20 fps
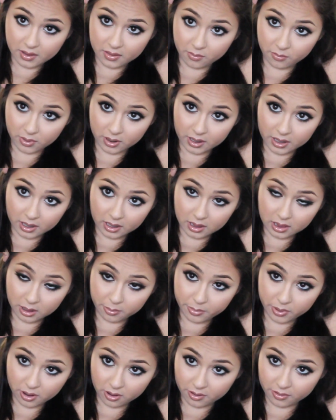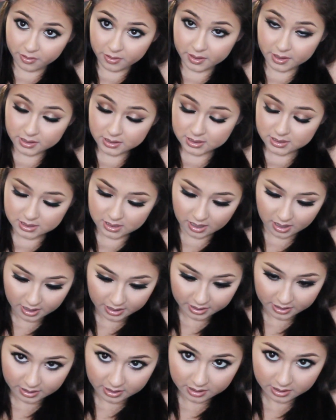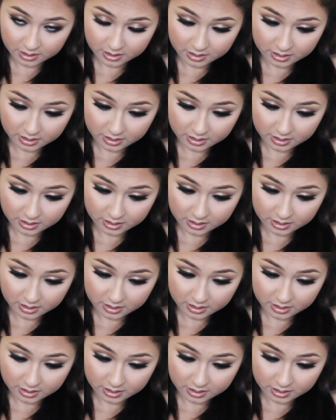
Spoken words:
and then we're going to clip it on this side.